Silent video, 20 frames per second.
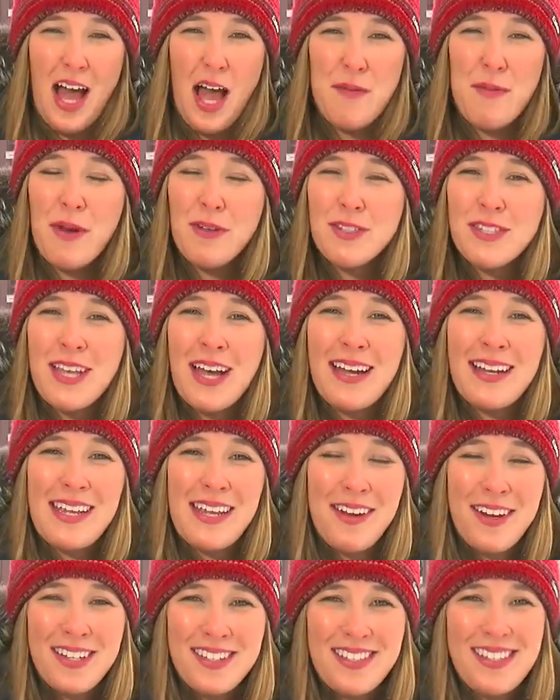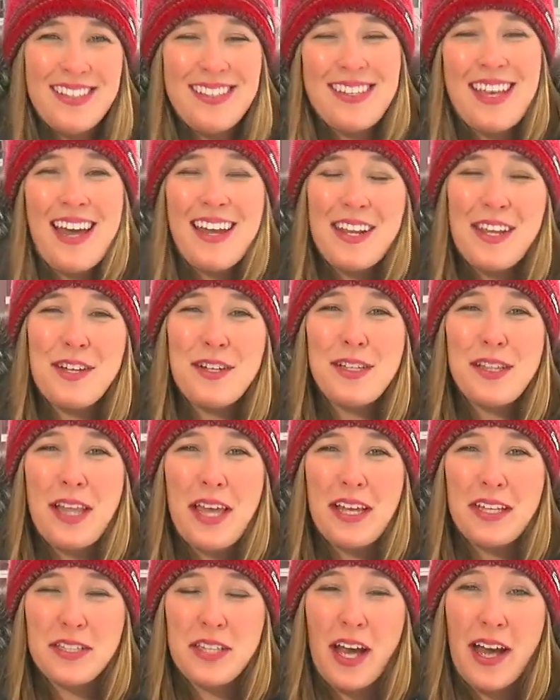I'm outside here at Centennial
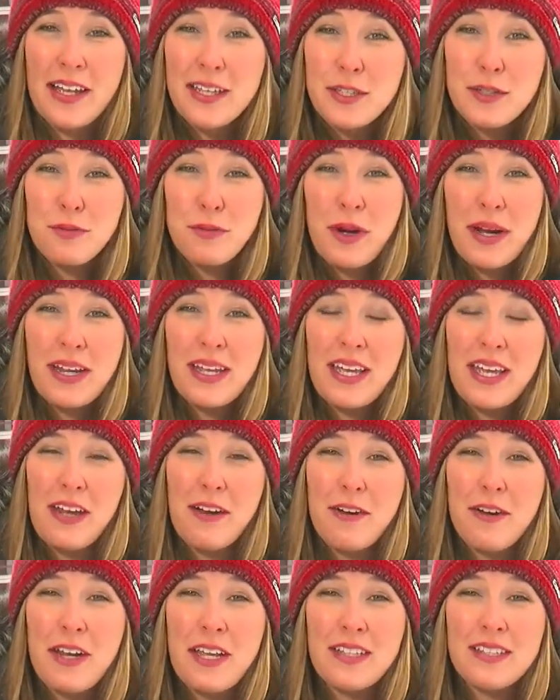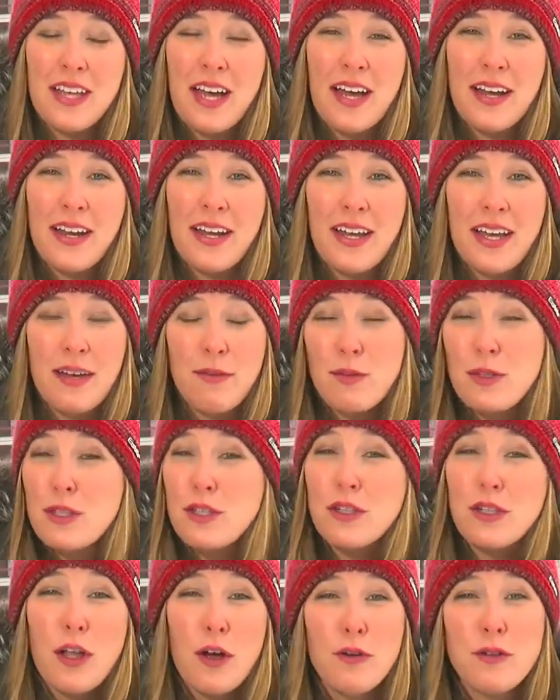Lakes Ice Rink here in Edina. It was
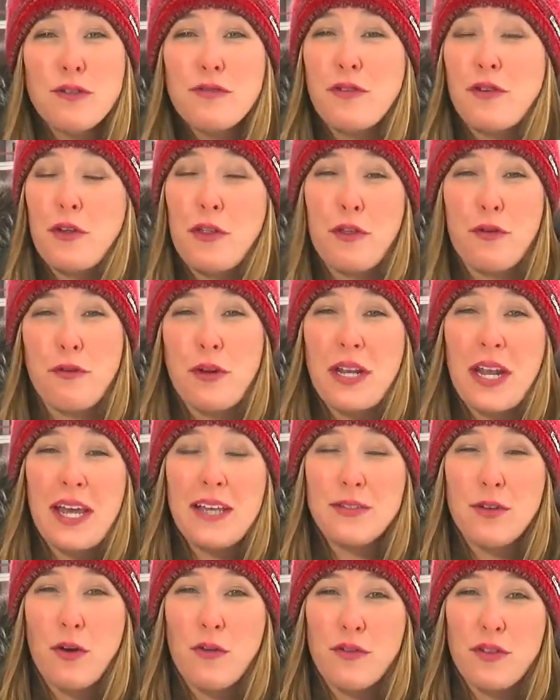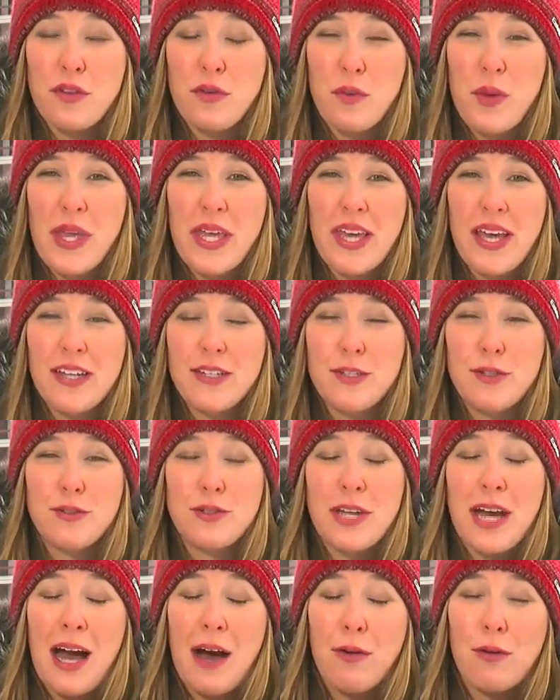closed for three days over the weekend due
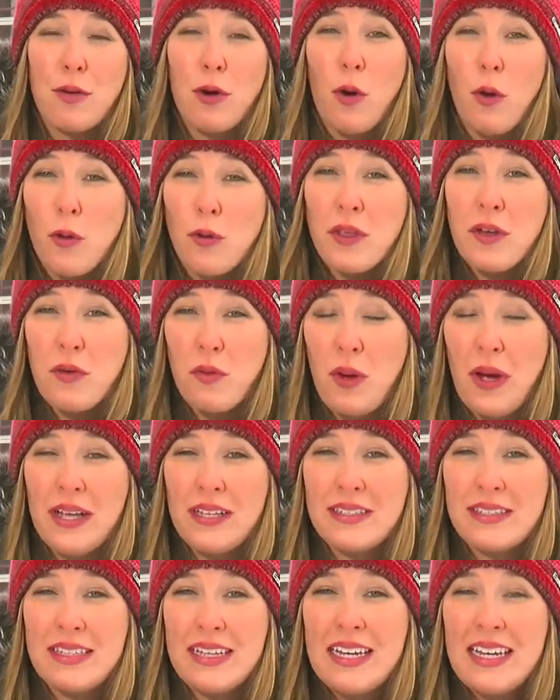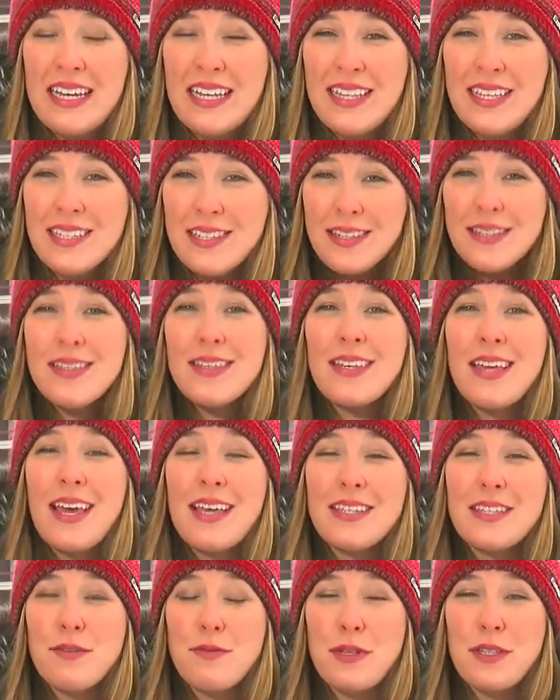to how cold it was. This is the
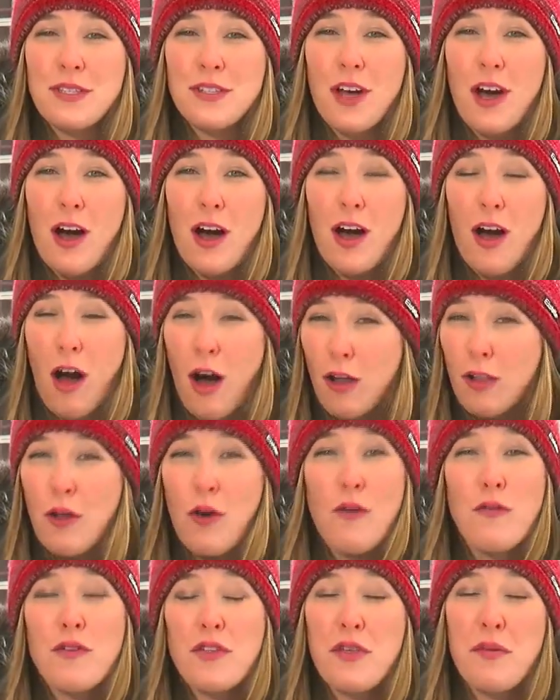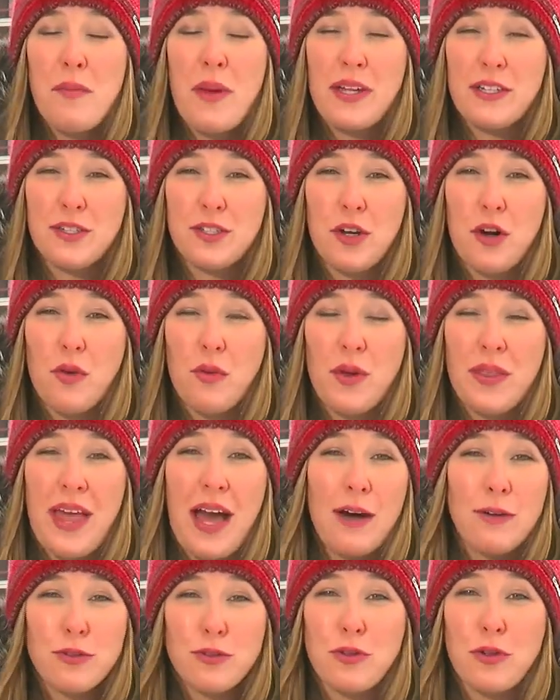case that we saw all over the metro with
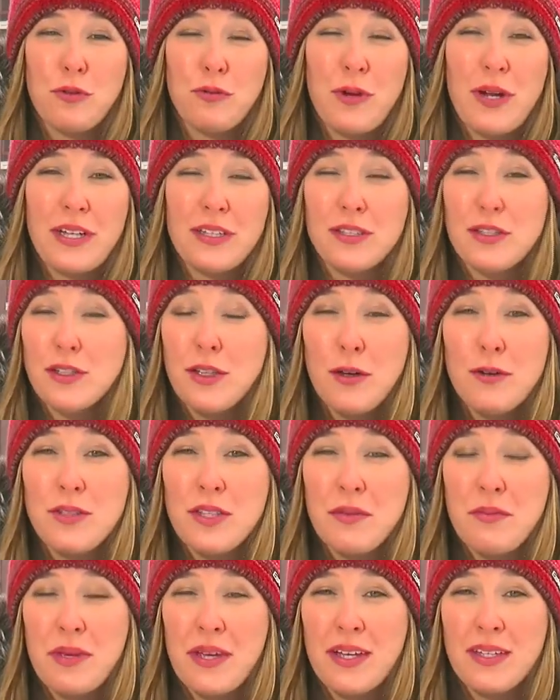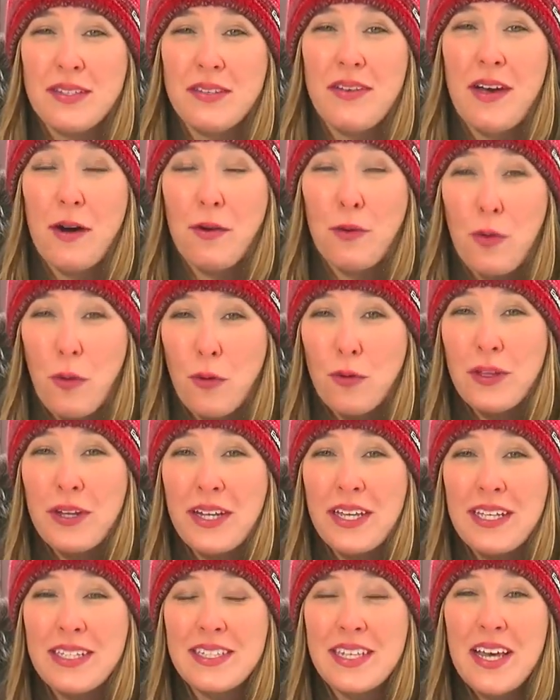outdoor rinks closing because of how cold it
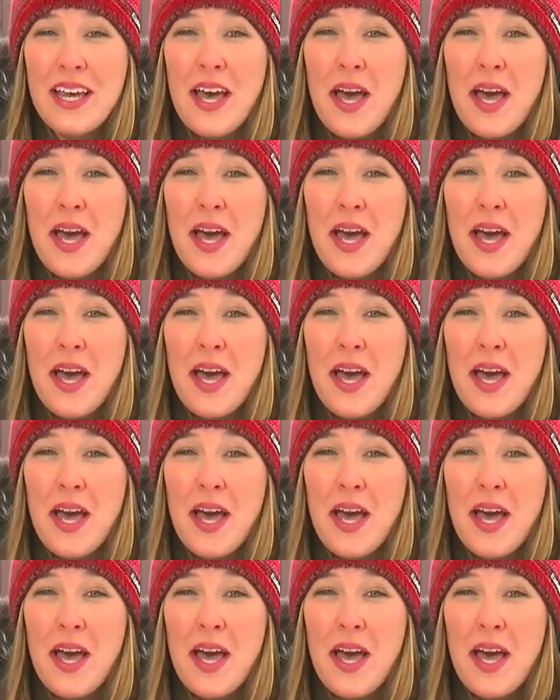is.